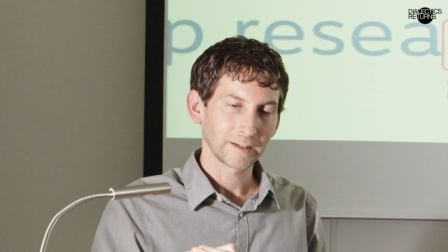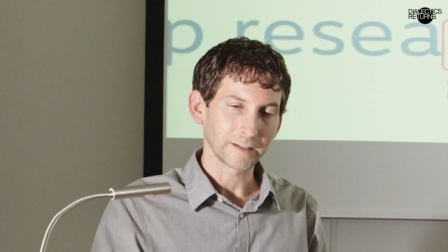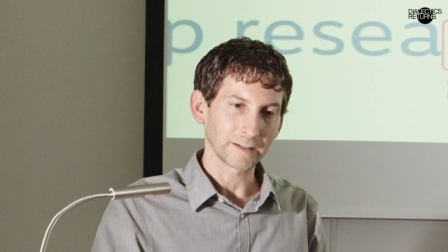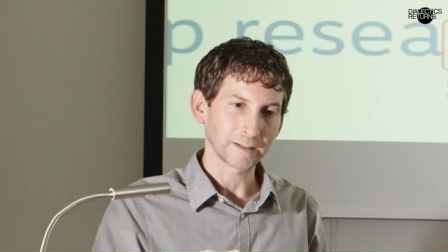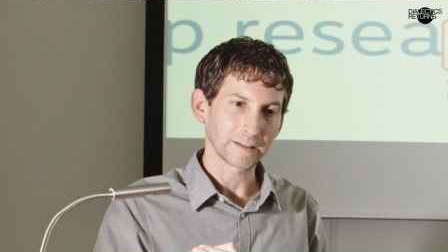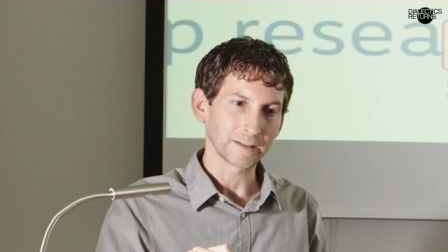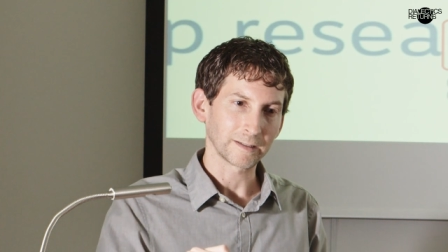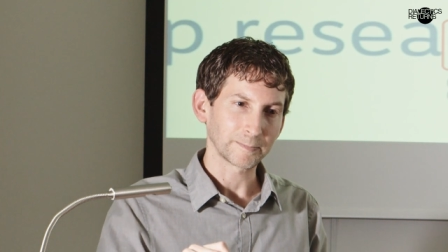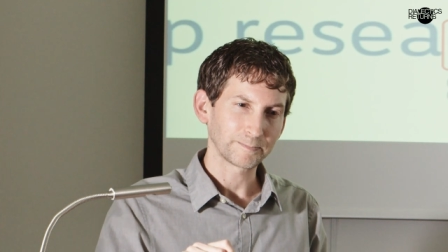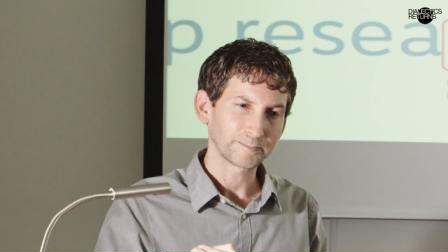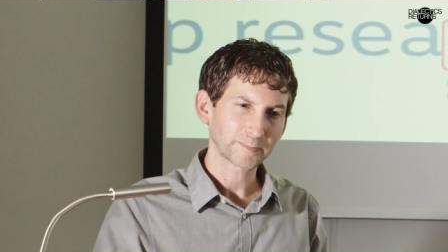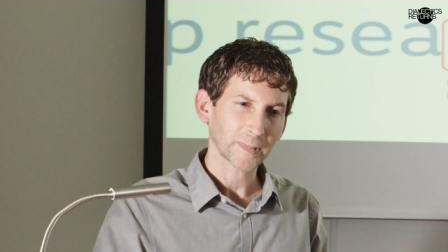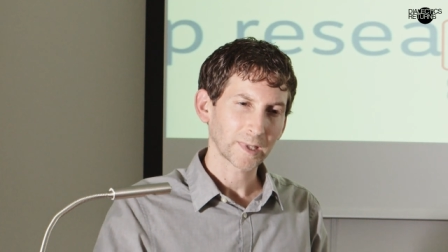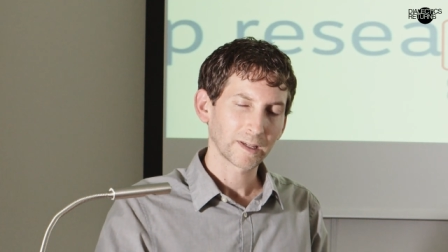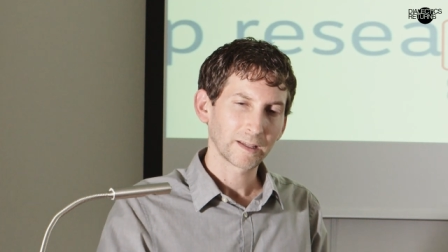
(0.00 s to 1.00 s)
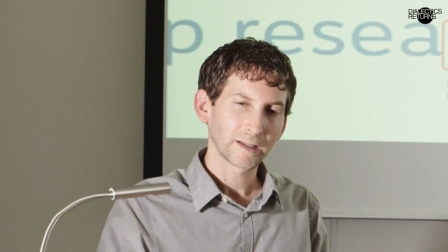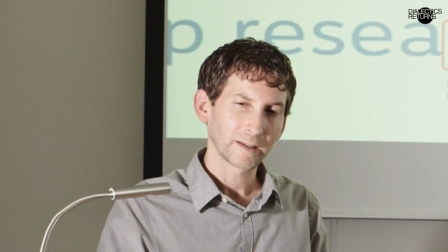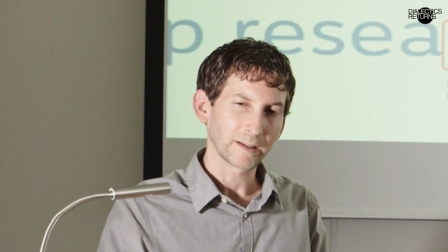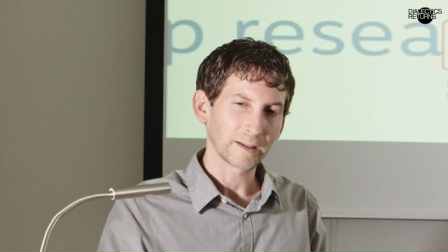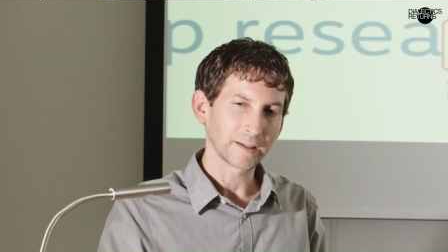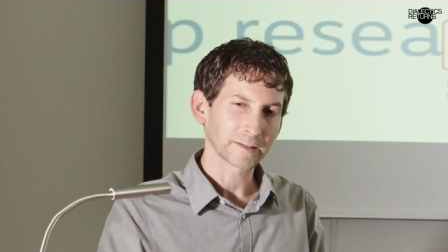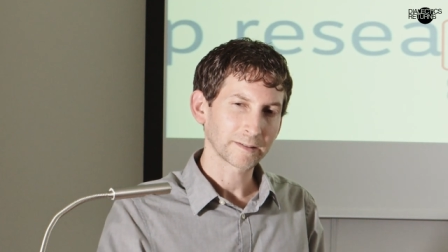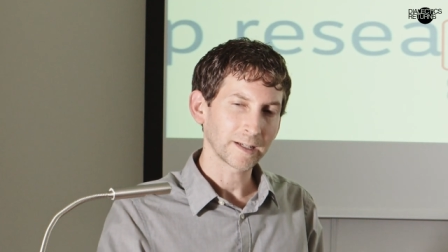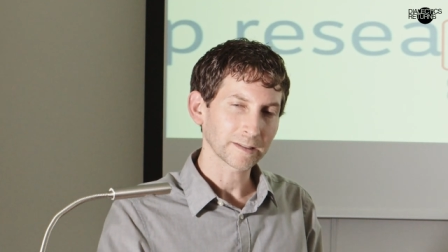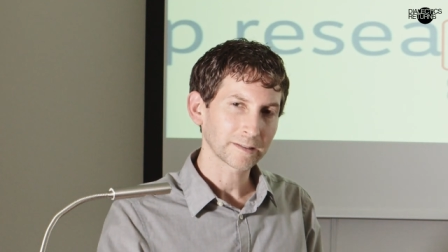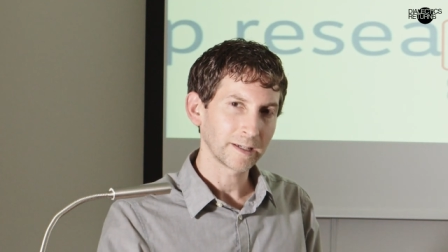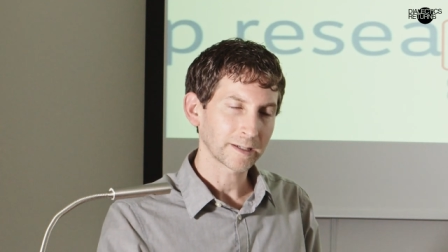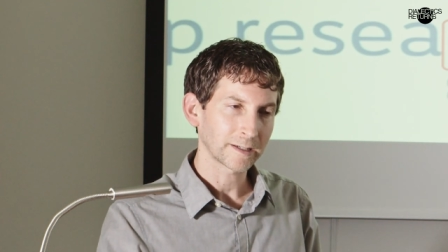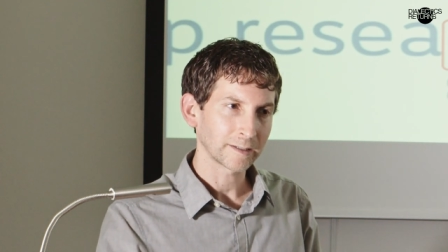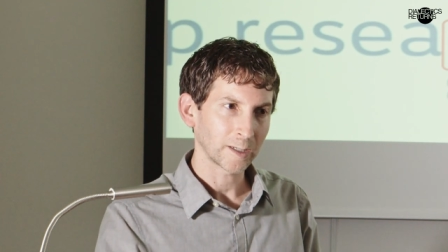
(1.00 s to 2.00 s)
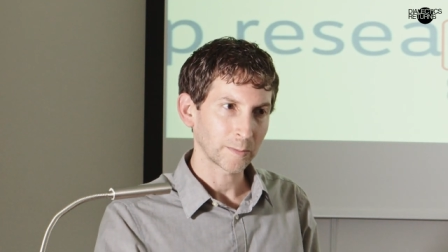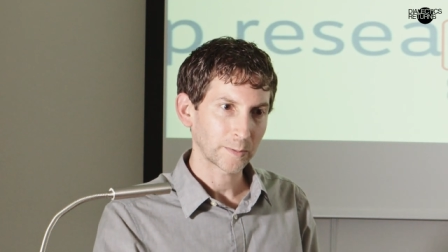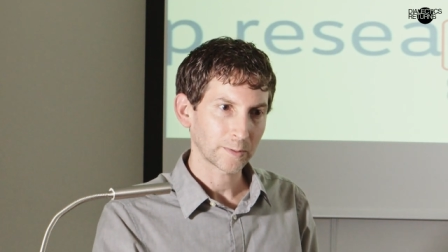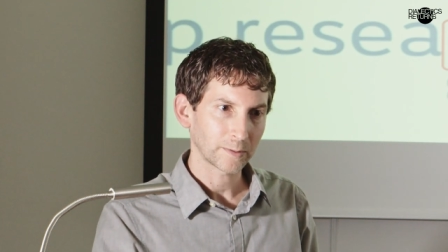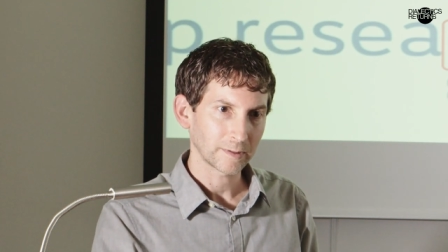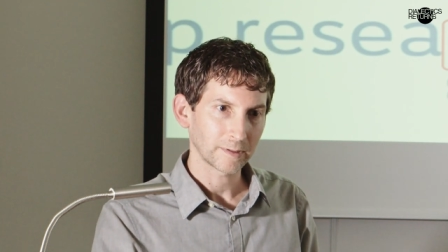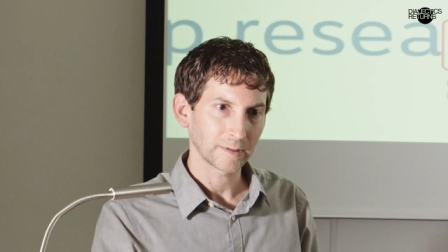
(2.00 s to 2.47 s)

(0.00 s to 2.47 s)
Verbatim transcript: uh, is not taken up